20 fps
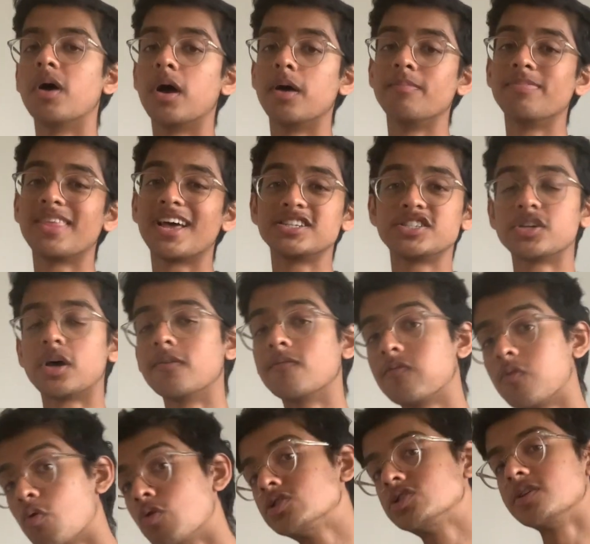That's the
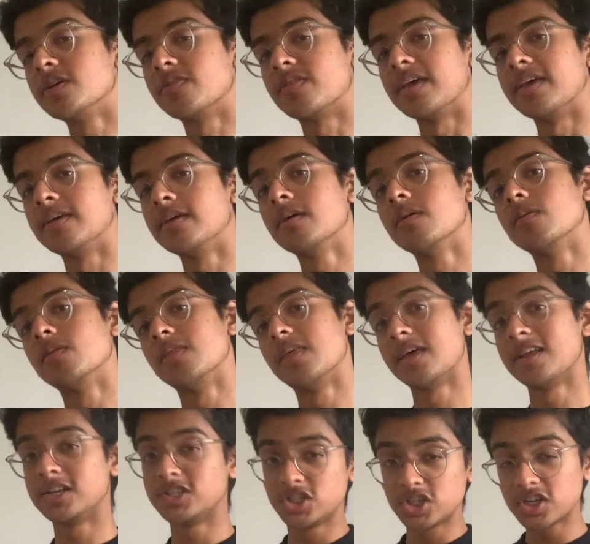unfortunate thing,
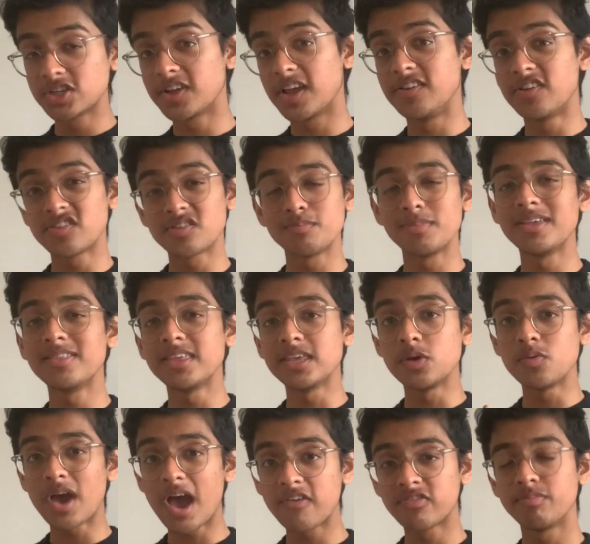that just, it doesn't mean that you
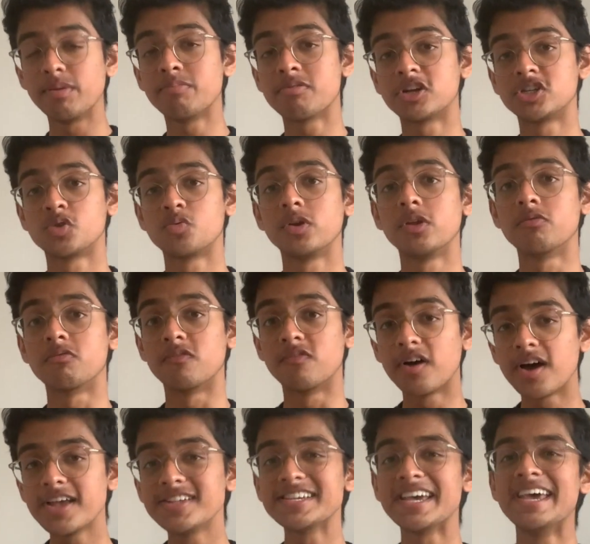have to be pressured when you
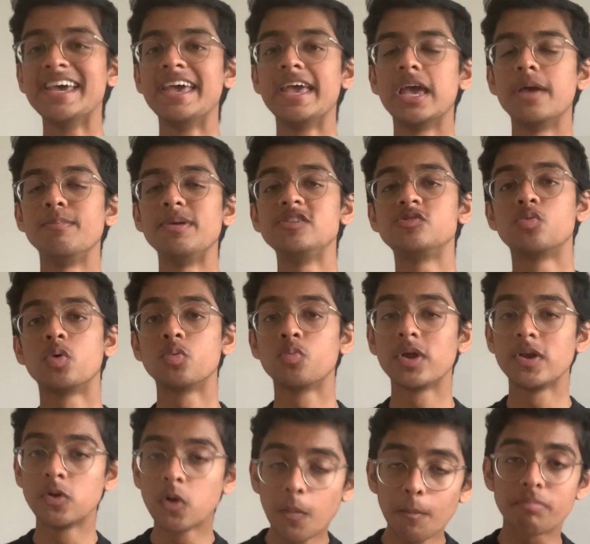revise. It means when we're
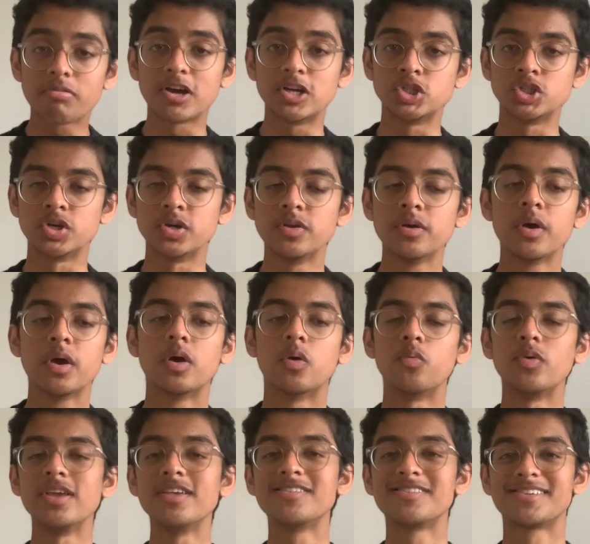not pressured,
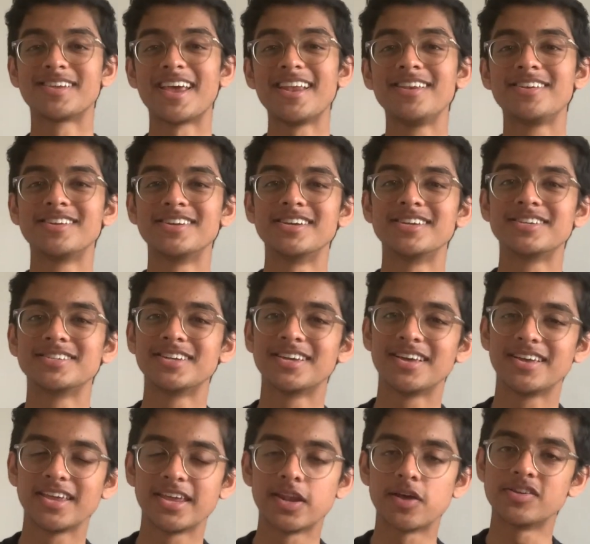we tend to,
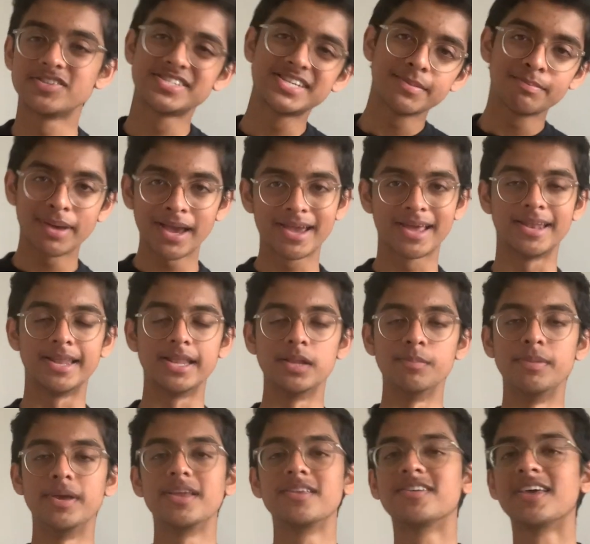you know, sit back a little
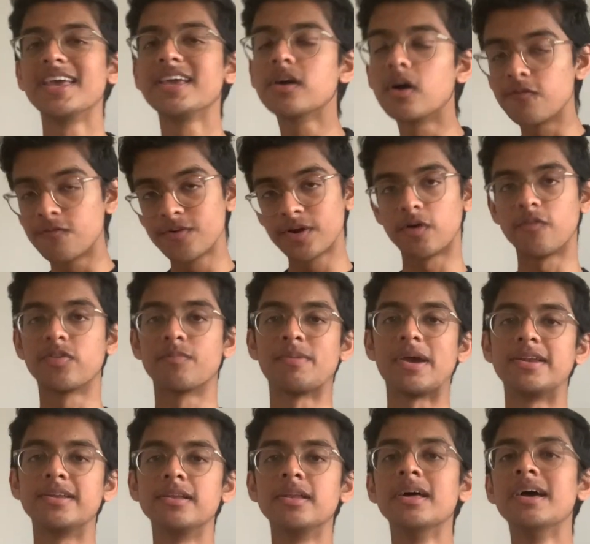bit, take our foot off the
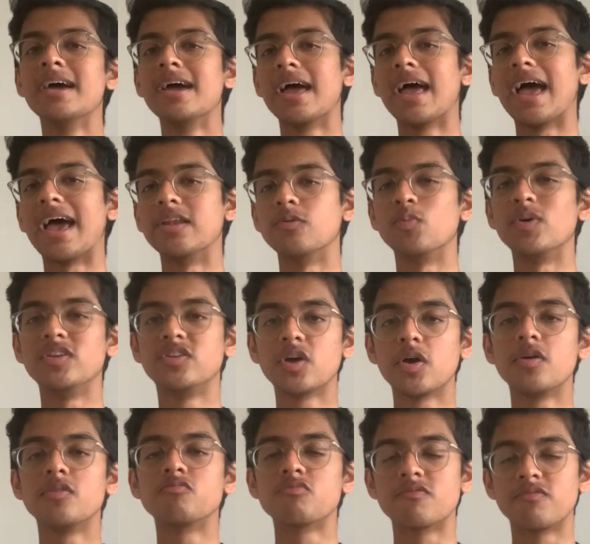pedal, and we
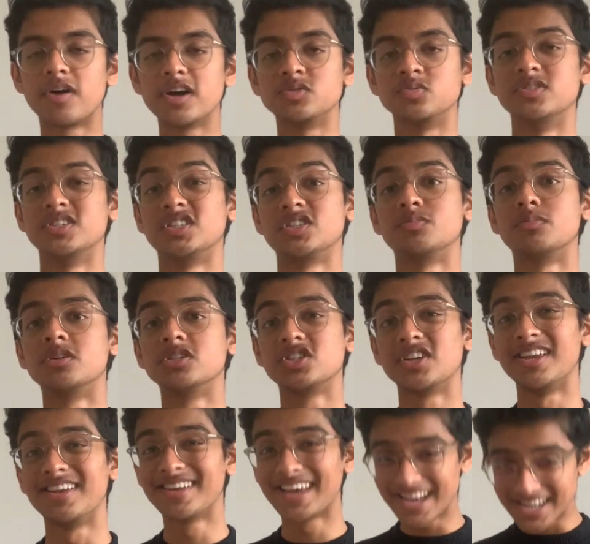don't revise with as much
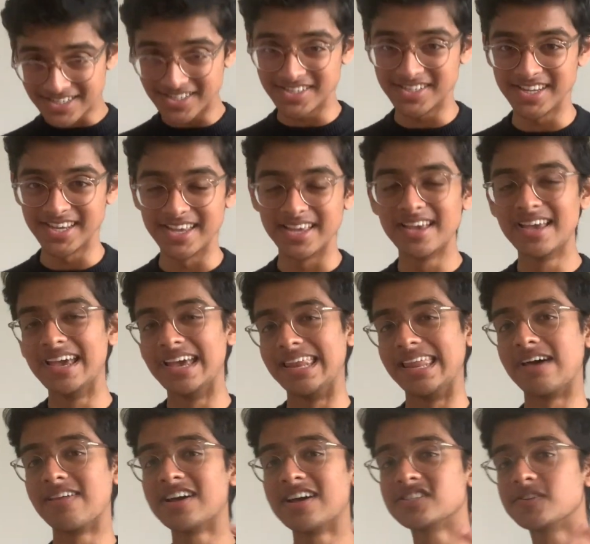intensity.
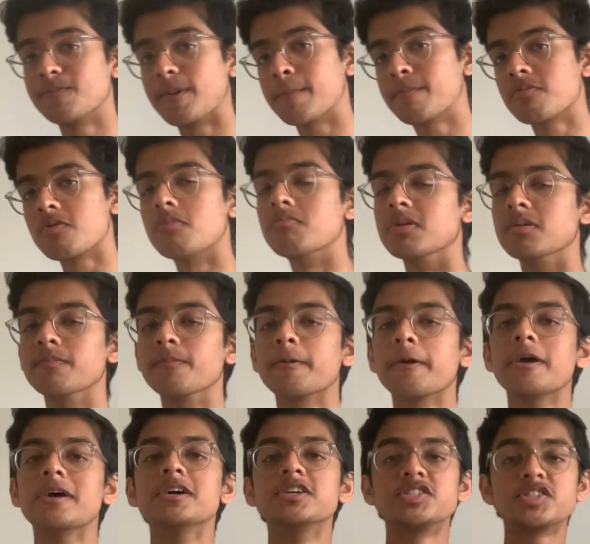Now, that's a big problem.
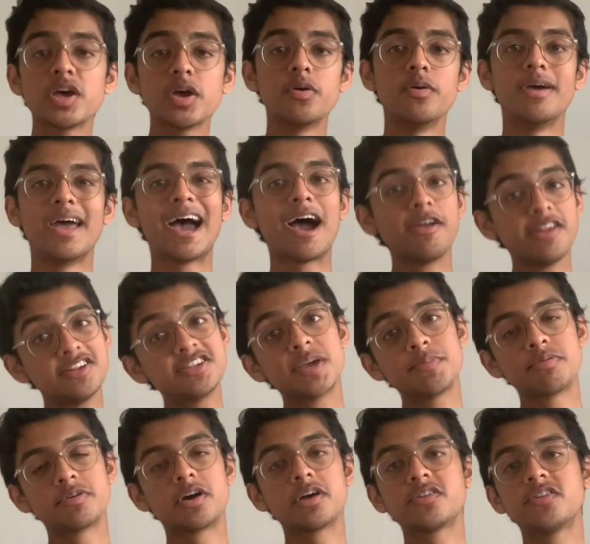So, how do you stay
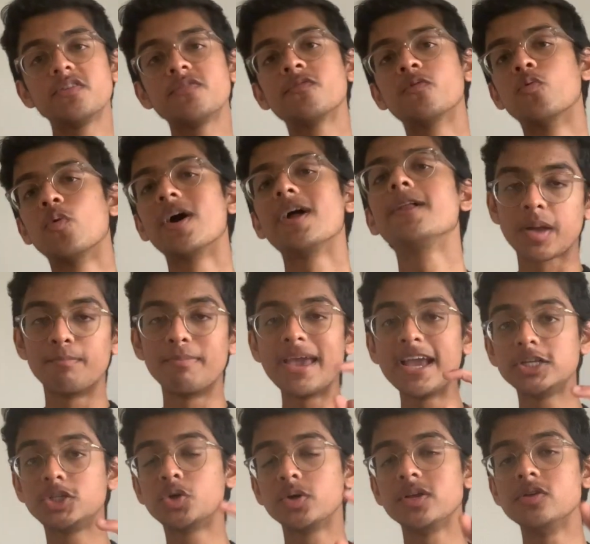productive? Well, make
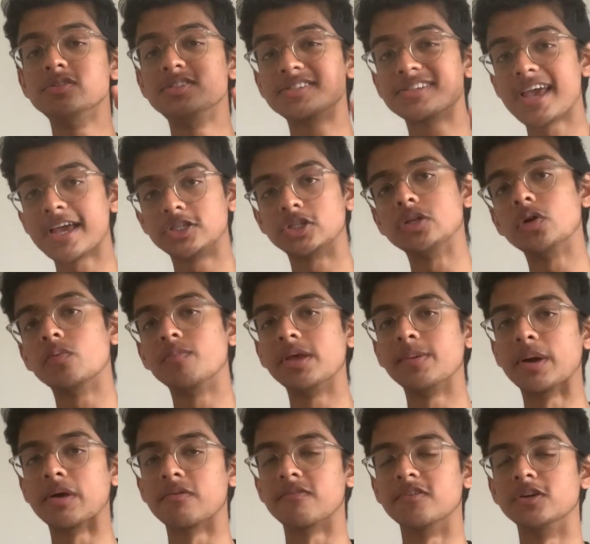sure you schedule your
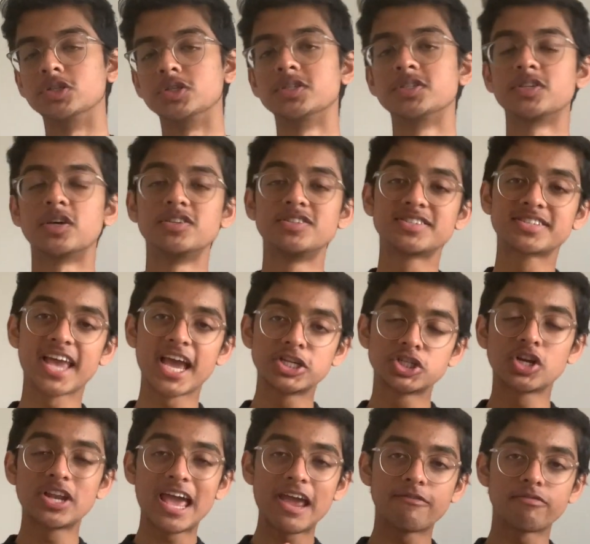BMAT revision. So,
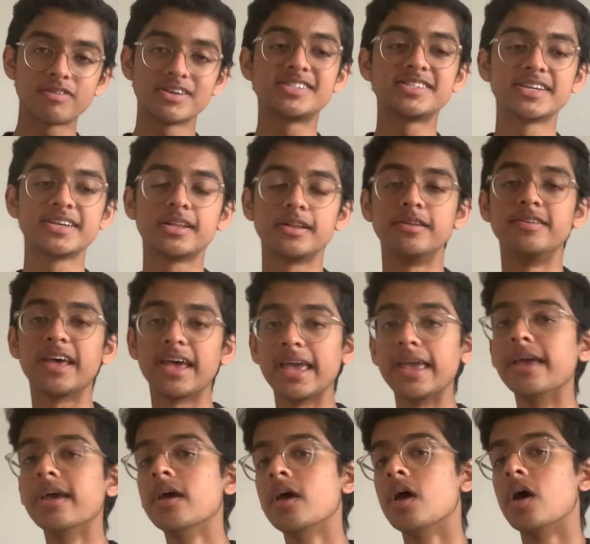schedule every single day.
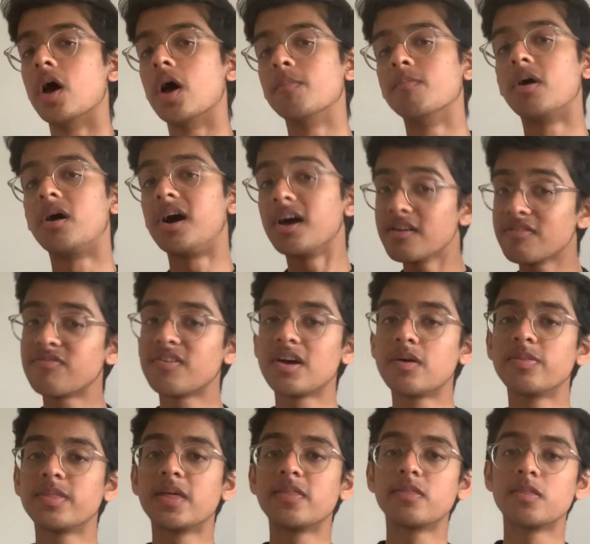I
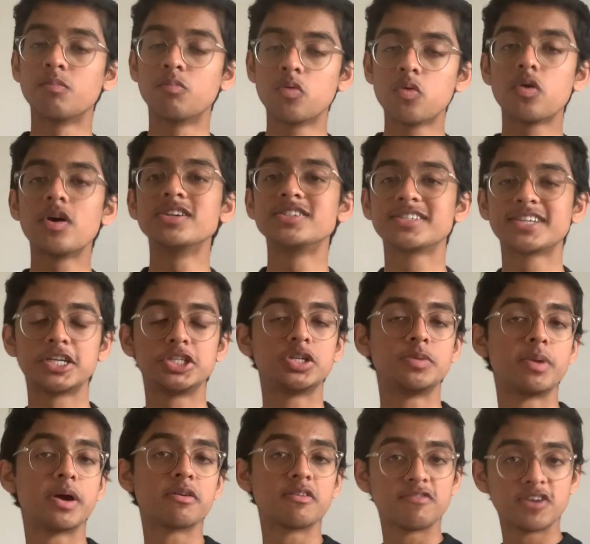found that the more I schedule
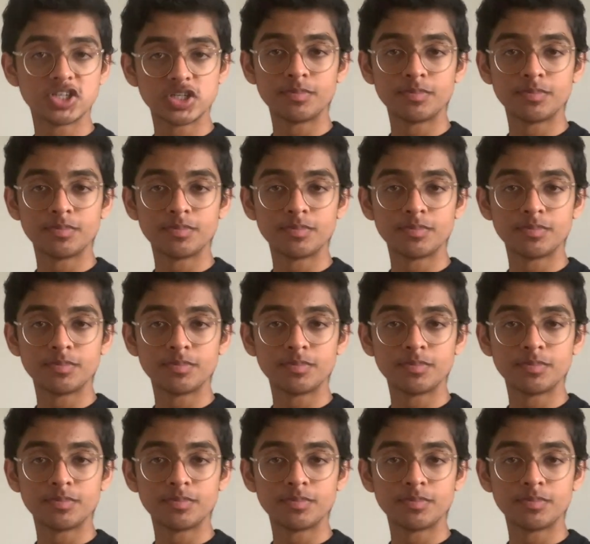my revision